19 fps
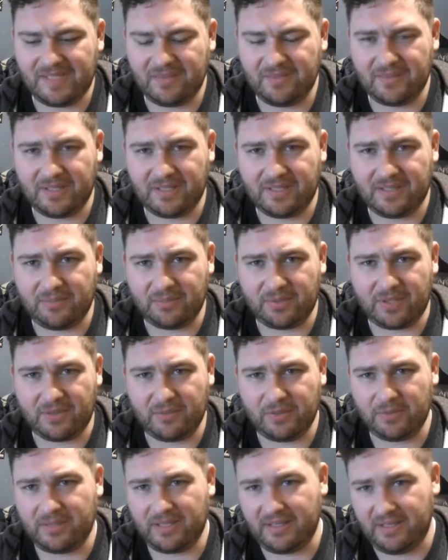brought
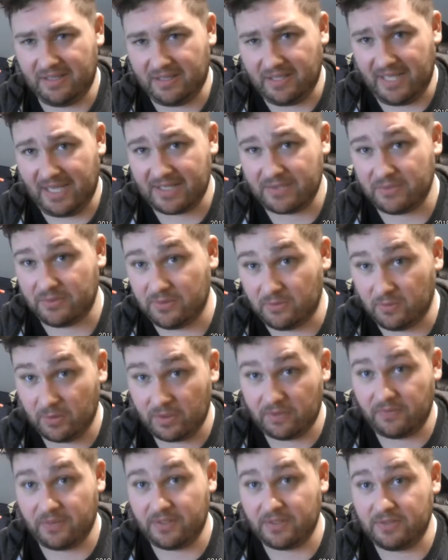one of my actual
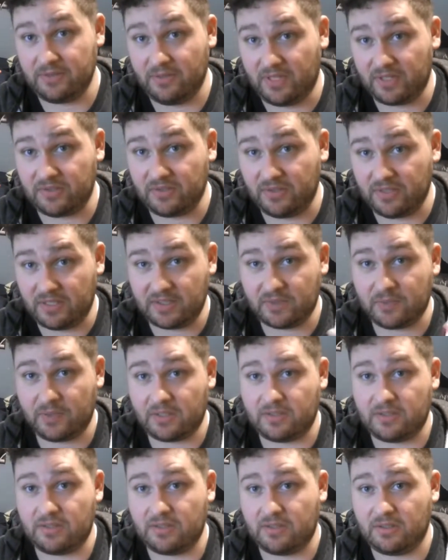work friends who actually does watch
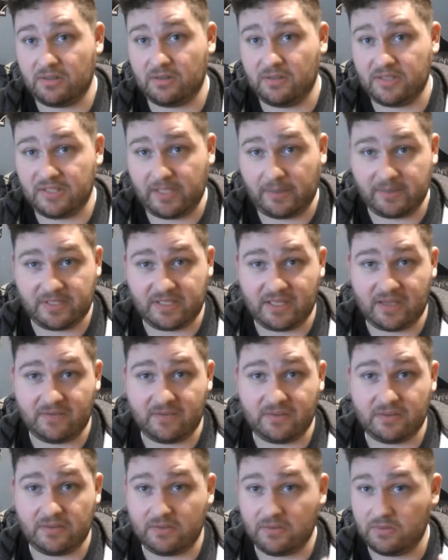the show. His name's
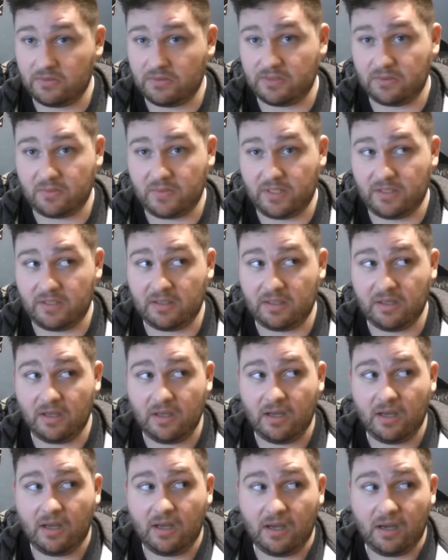Kevin. Dude's sweet.
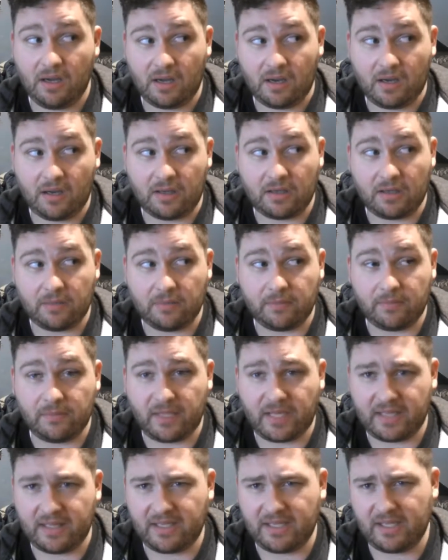
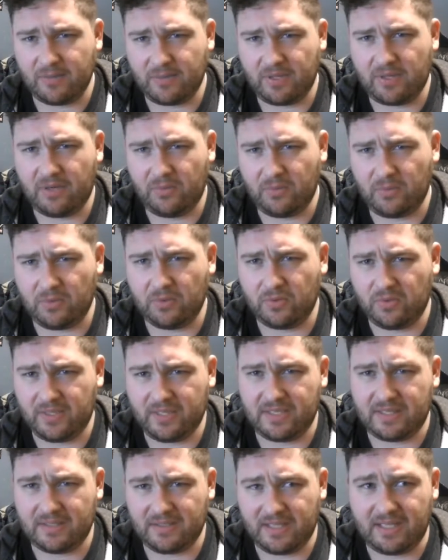I think him and I will agree
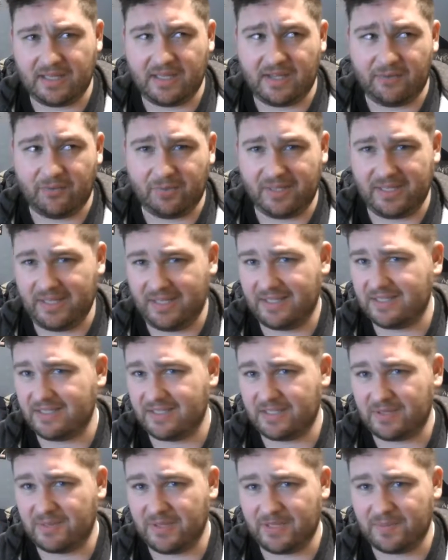that inevitably it is
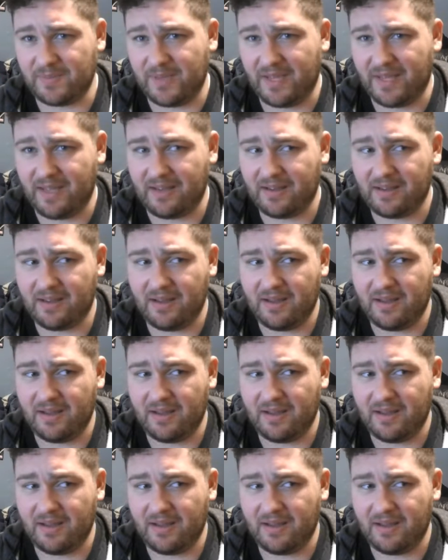just a mixed bag.